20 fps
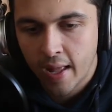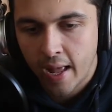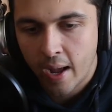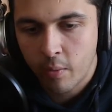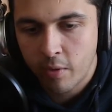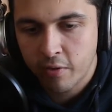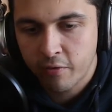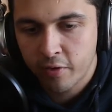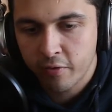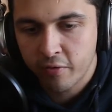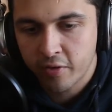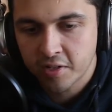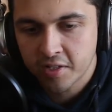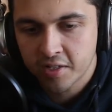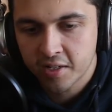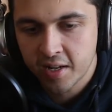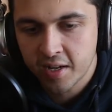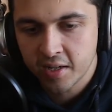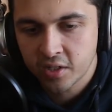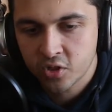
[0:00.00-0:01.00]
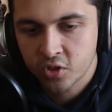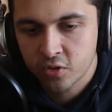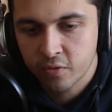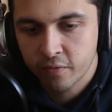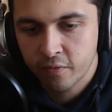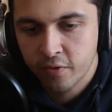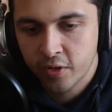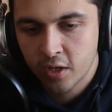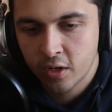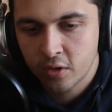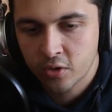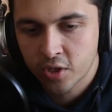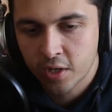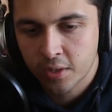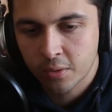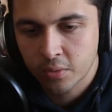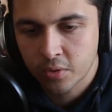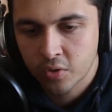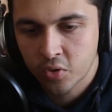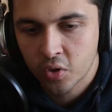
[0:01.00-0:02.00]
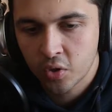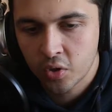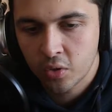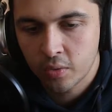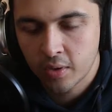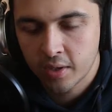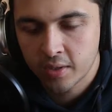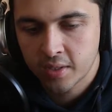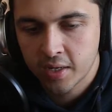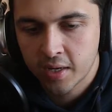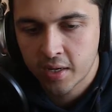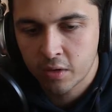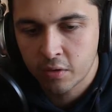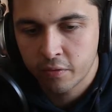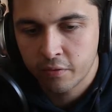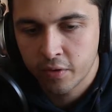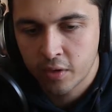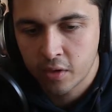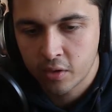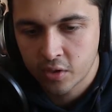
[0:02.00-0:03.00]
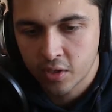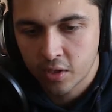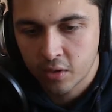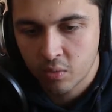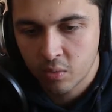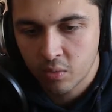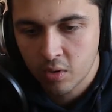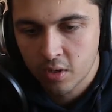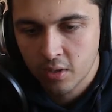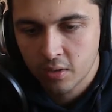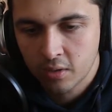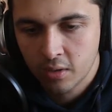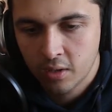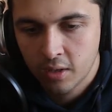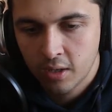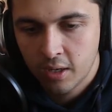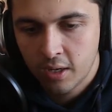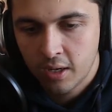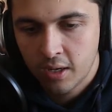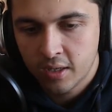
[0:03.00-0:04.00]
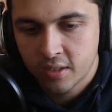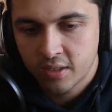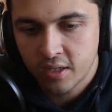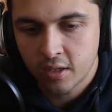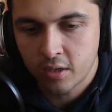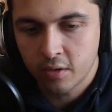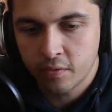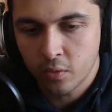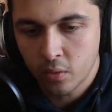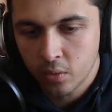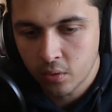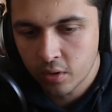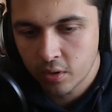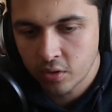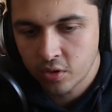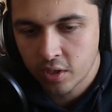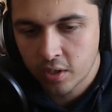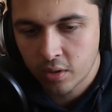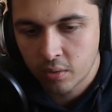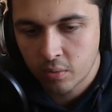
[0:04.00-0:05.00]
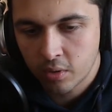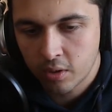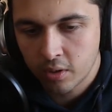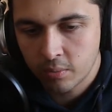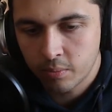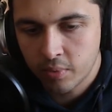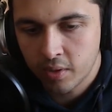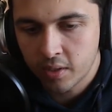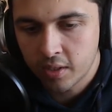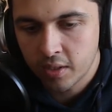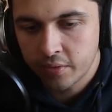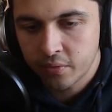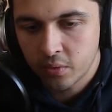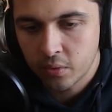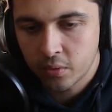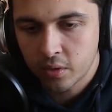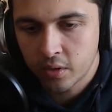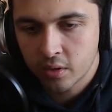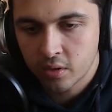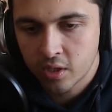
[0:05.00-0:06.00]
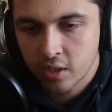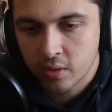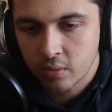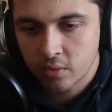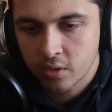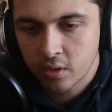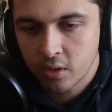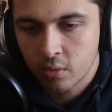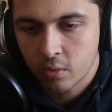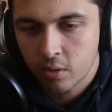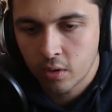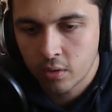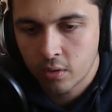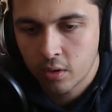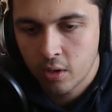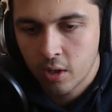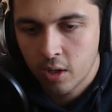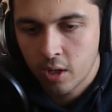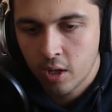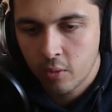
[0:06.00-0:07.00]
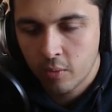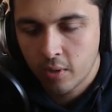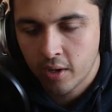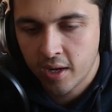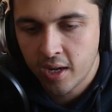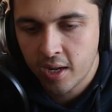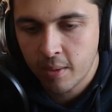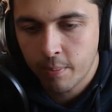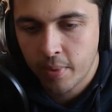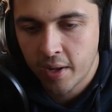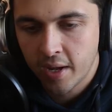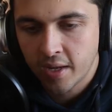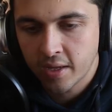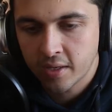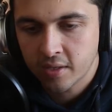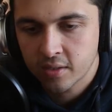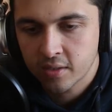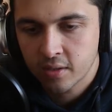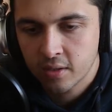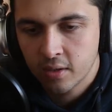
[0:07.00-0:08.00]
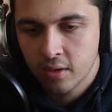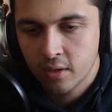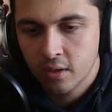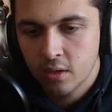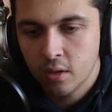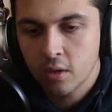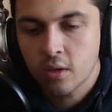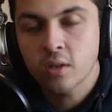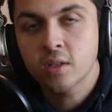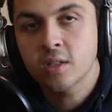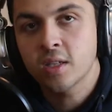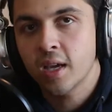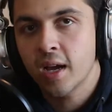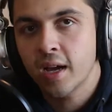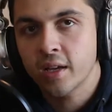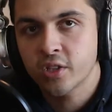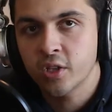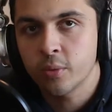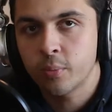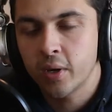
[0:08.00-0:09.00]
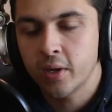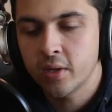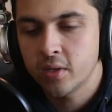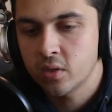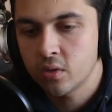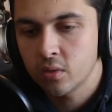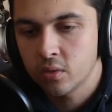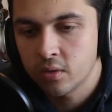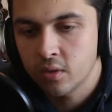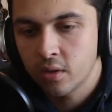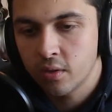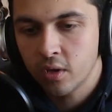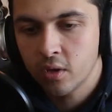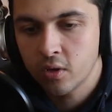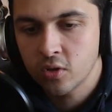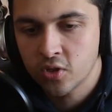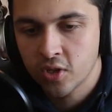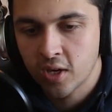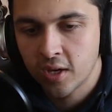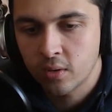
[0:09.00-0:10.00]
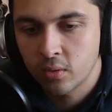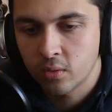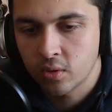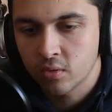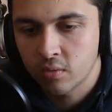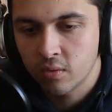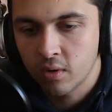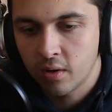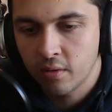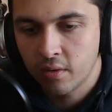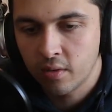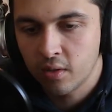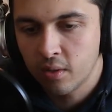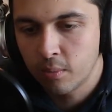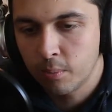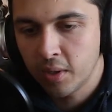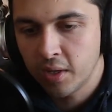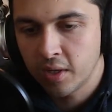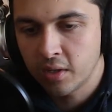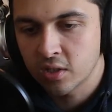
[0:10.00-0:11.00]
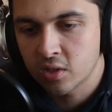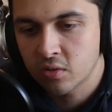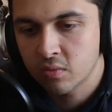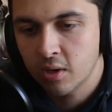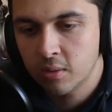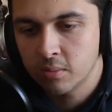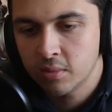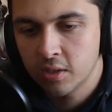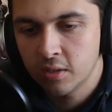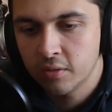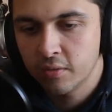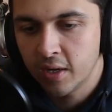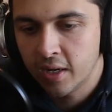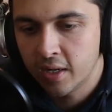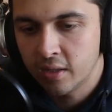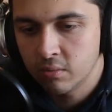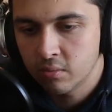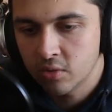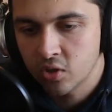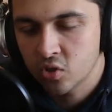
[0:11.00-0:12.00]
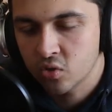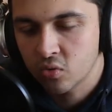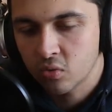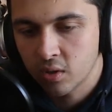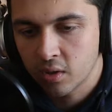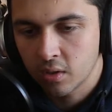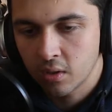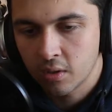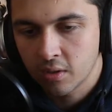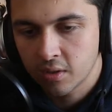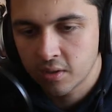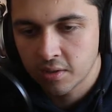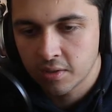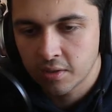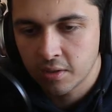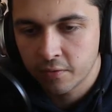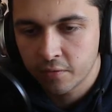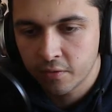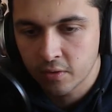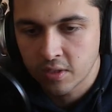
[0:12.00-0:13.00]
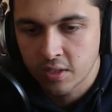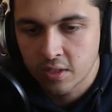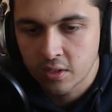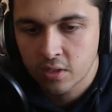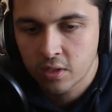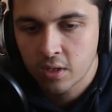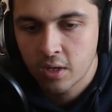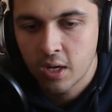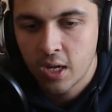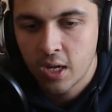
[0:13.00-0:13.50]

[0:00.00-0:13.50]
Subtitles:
However, if I select video channel 2 and take off video channel 1, take off audio channel 1 but leave audio channel 2 on, when I hit paste, you can see it actually pastes onto those channels rather than being disruptive and destroying our existing footage.